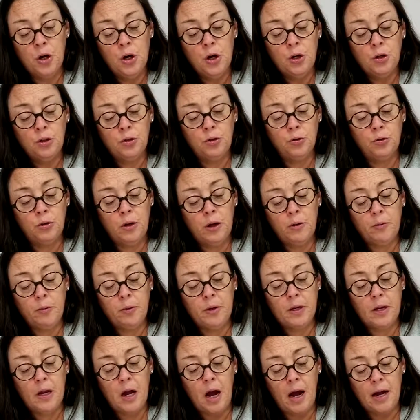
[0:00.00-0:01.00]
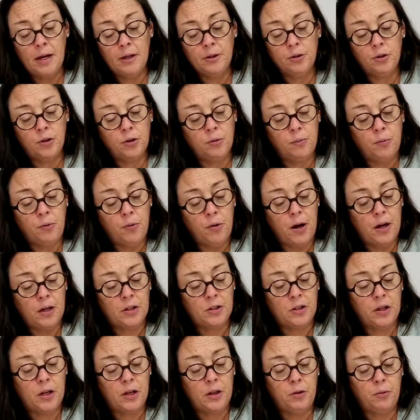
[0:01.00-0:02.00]
to liquid hydrogen
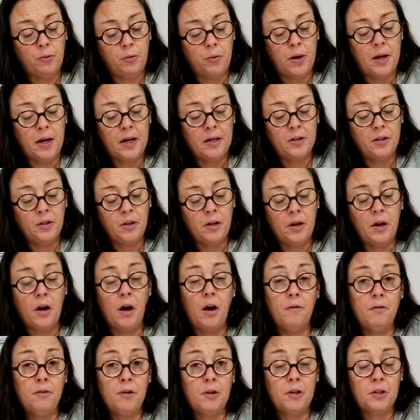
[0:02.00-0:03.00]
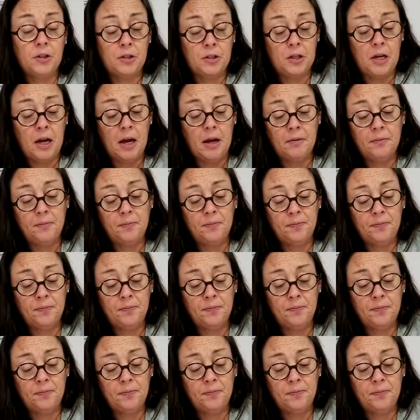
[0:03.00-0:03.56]
peroxide through handling of the cassette.